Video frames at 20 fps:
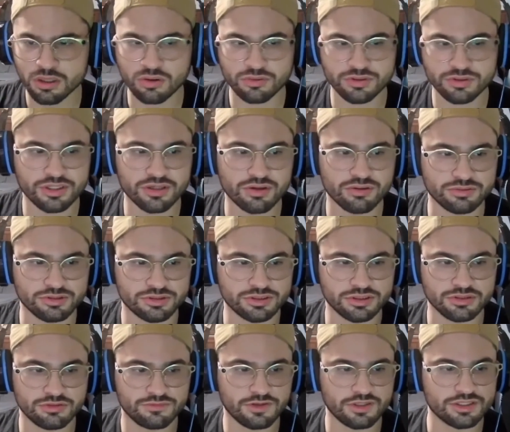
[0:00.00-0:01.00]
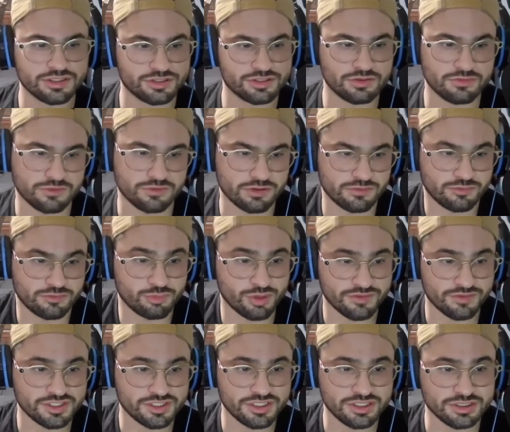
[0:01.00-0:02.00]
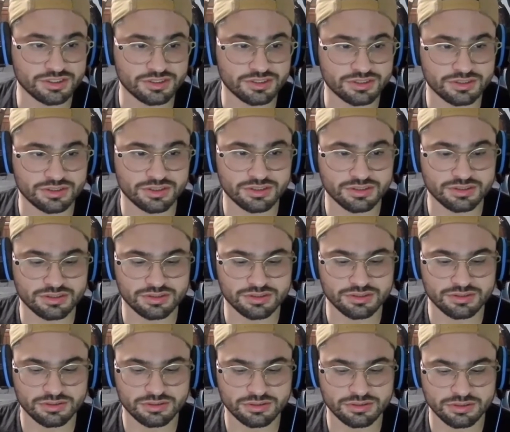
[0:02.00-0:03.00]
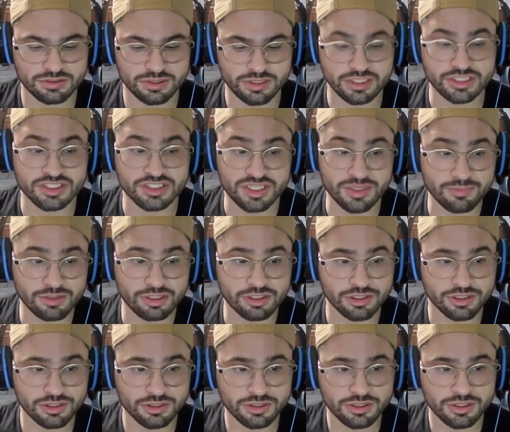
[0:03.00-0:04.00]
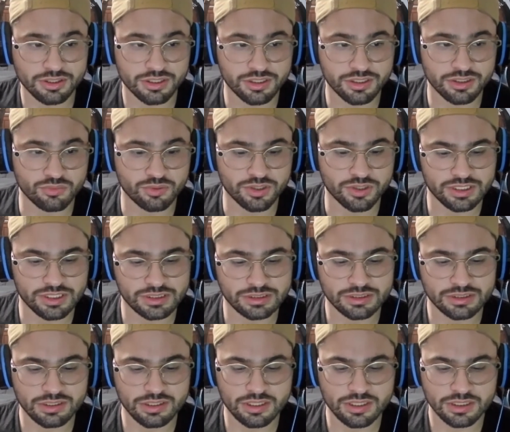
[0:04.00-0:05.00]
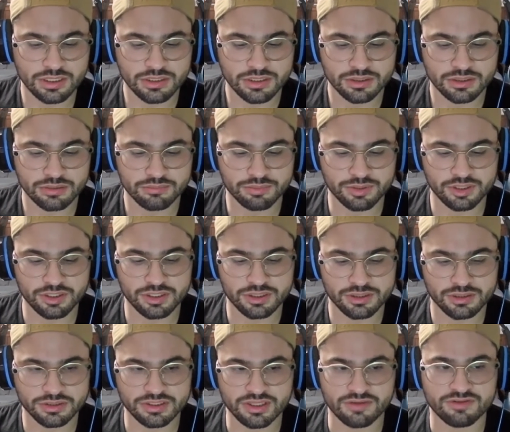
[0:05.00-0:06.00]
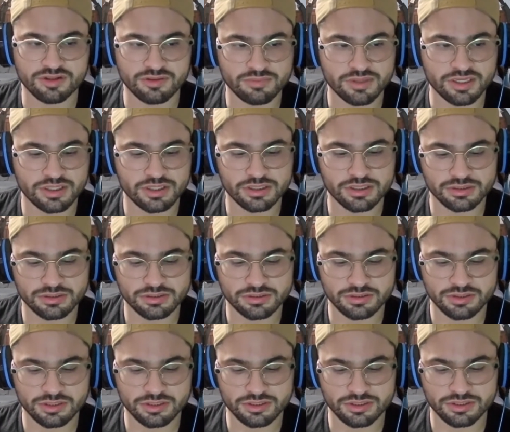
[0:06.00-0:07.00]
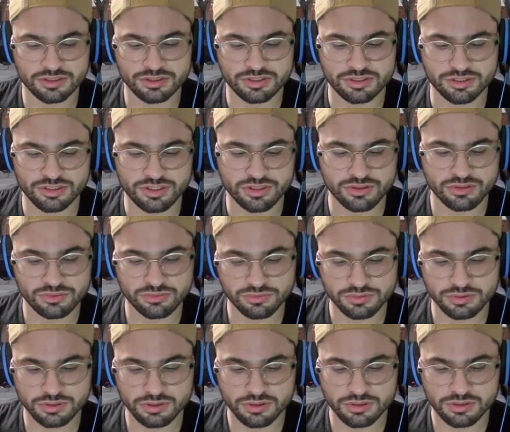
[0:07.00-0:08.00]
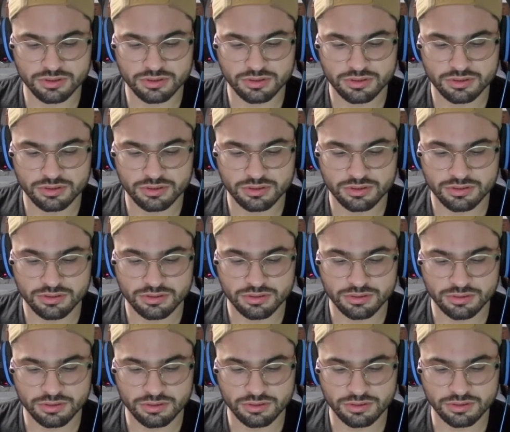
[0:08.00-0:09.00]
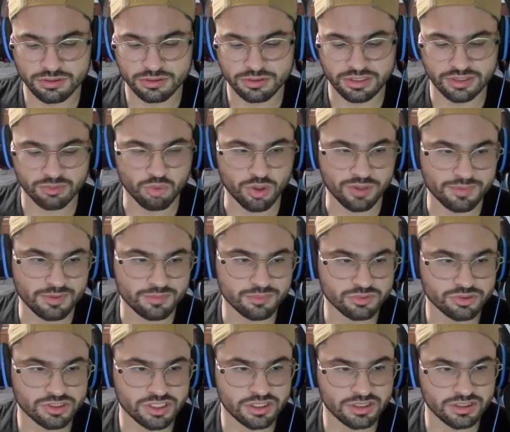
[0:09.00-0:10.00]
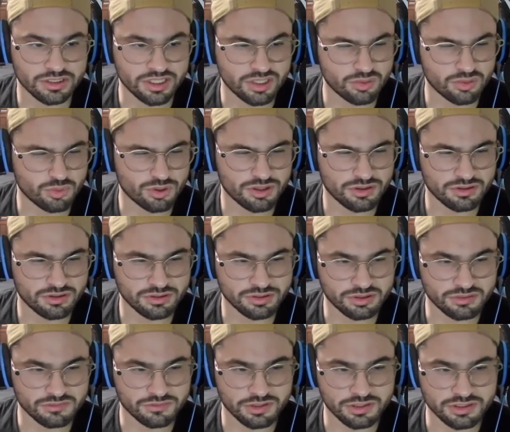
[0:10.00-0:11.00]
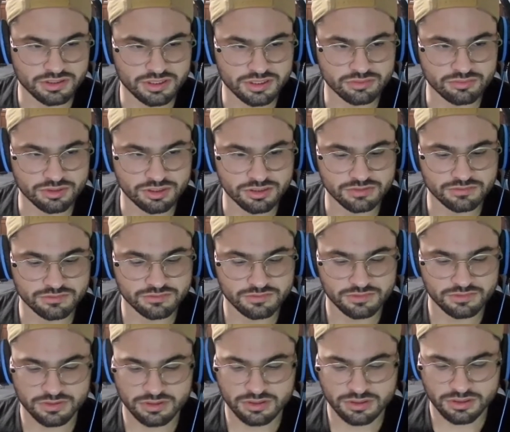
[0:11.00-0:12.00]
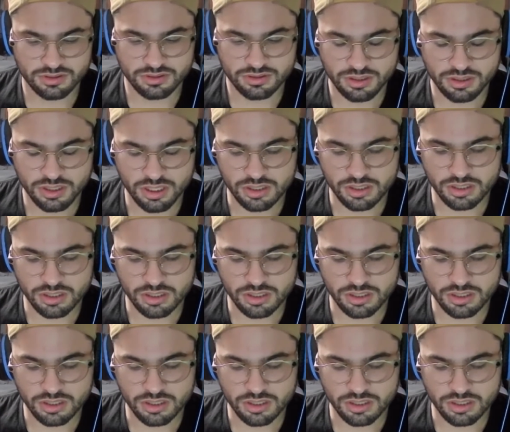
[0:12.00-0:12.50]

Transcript: yeah, no, Goodfellas so far from what I've seen is it's similar in a way, but definitely better. There's no like white people saying the N word in Goodfellas. I don't believe. So